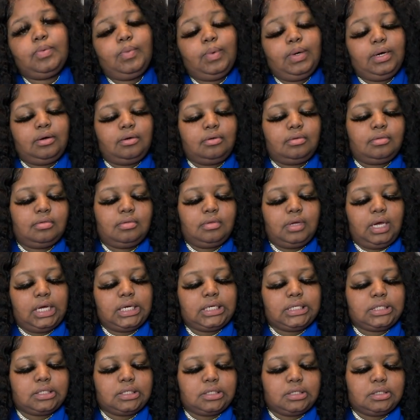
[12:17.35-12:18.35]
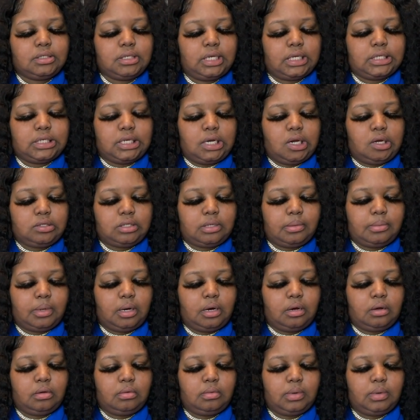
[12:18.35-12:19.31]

Well, honestly, that's a long term girl.